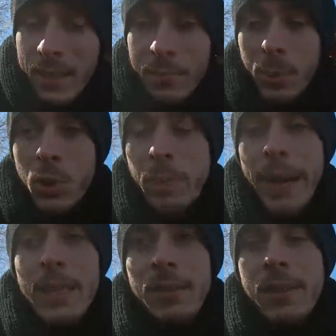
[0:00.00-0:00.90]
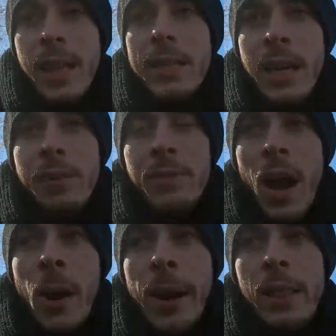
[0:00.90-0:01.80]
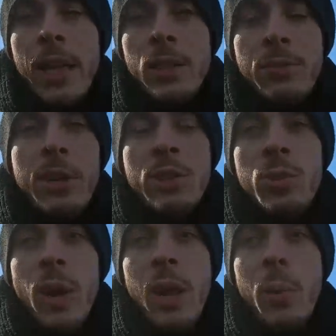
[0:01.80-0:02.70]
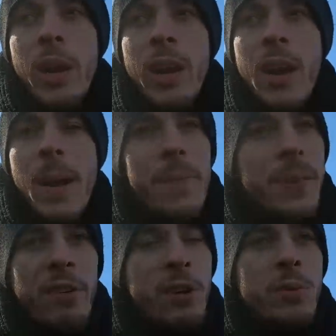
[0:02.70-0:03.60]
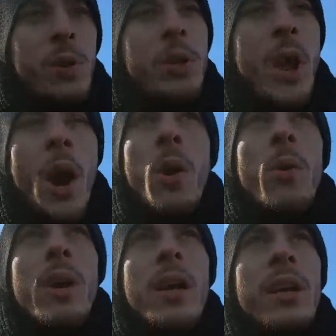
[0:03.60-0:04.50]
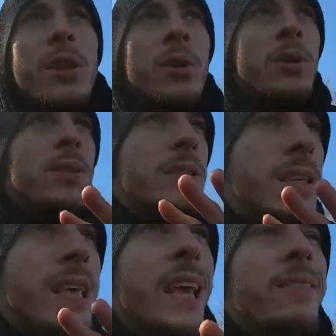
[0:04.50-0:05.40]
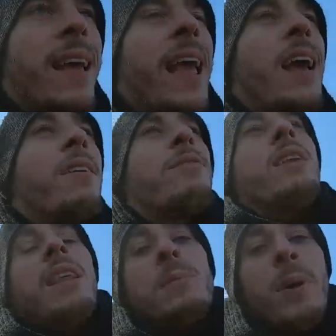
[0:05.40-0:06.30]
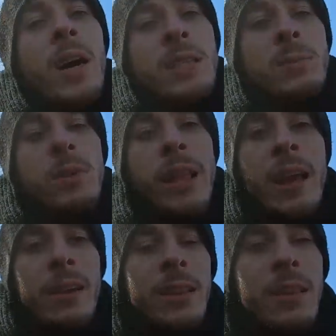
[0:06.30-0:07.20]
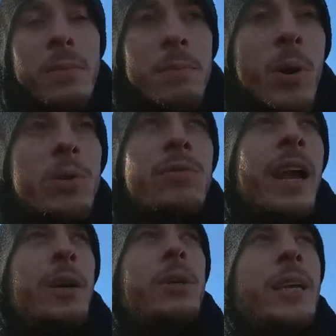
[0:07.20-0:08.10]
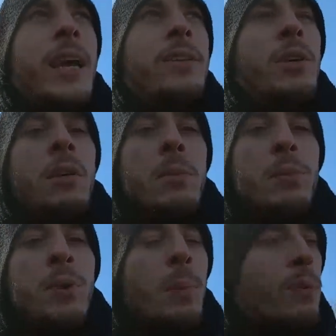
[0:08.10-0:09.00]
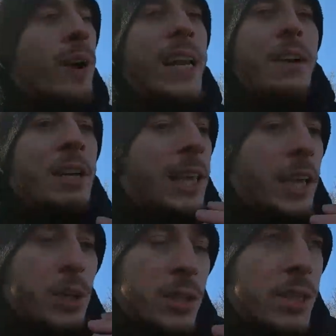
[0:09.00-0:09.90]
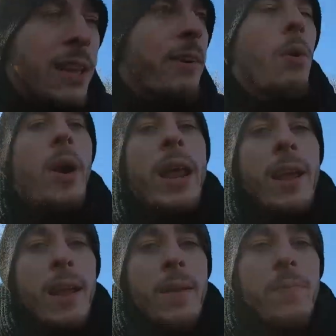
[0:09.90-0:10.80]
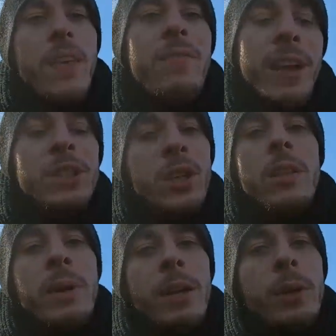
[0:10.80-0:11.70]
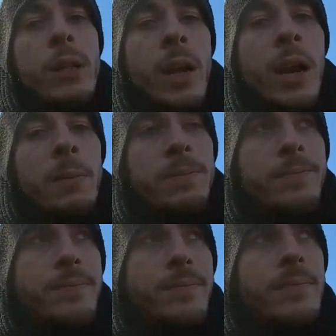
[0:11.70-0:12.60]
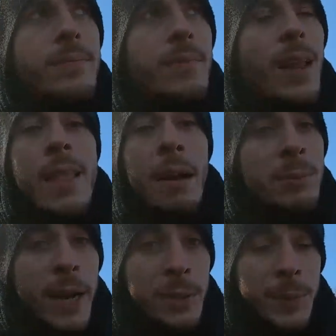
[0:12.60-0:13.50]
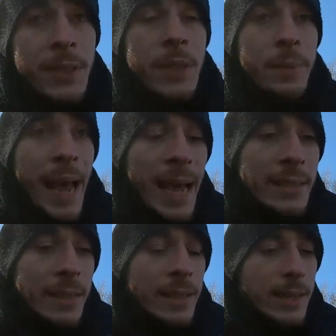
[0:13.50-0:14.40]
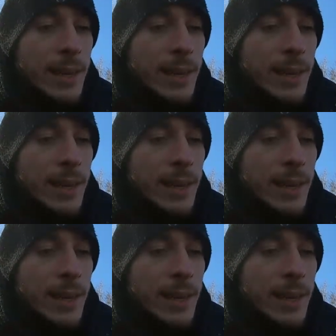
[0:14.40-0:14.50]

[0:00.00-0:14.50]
his perspective and that's kind of how i like to function as well where first of all no you just give everything possible eh, the most value you can you provide everything and just give it away eventually the money will come that was my experience in the past